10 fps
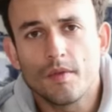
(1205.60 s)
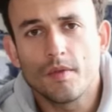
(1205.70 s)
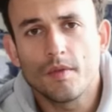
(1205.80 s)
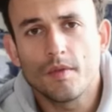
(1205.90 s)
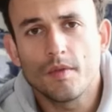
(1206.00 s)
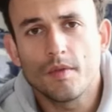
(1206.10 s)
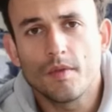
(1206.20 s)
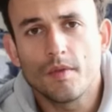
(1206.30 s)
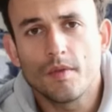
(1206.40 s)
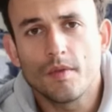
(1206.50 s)

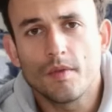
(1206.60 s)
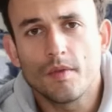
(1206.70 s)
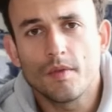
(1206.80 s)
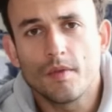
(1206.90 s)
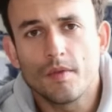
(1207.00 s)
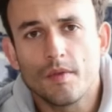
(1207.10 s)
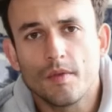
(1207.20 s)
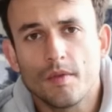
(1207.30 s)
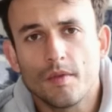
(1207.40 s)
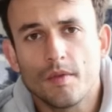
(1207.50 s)

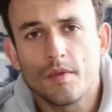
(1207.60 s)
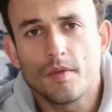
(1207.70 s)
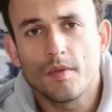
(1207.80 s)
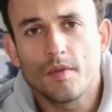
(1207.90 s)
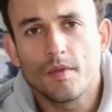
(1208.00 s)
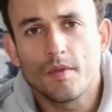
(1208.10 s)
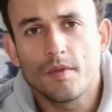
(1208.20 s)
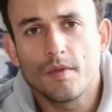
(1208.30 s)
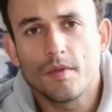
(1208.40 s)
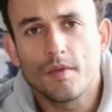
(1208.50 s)

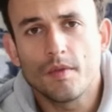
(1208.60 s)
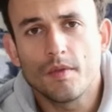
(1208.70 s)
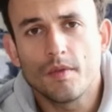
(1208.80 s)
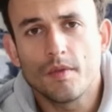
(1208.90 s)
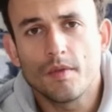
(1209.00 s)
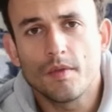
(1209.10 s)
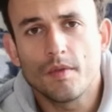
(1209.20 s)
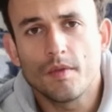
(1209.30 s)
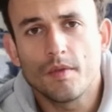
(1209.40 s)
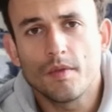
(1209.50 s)

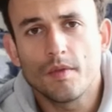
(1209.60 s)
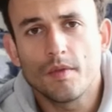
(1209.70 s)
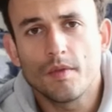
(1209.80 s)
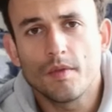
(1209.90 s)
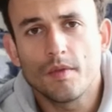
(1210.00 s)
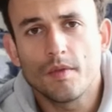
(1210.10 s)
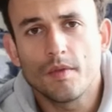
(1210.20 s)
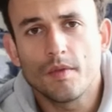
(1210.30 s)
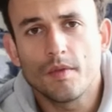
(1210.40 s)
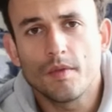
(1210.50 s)

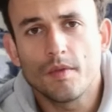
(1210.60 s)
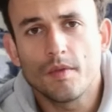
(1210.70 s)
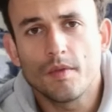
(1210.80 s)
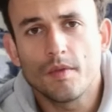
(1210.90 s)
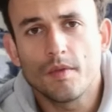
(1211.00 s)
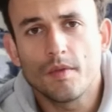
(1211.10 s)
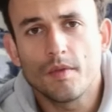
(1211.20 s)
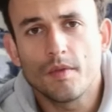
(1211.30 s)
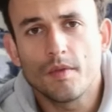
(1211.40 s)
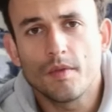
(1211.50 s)

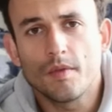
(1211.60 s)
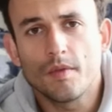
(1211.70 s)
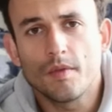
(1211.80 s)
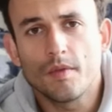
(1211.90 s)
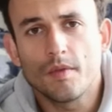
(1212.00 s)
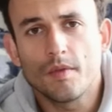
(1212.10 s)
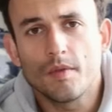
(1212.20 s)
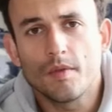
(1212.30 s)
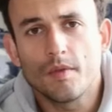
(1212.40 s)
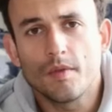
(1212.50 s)

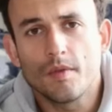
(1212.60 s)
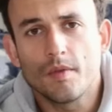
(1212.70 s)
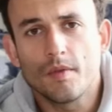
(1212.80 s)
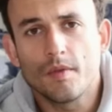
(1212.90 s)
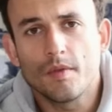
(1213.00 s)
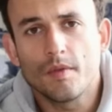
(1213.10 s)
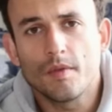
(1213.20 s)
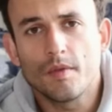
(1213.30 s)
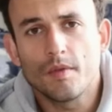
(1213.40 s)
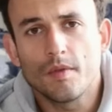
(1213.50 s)
No words are spoken by the person on screen.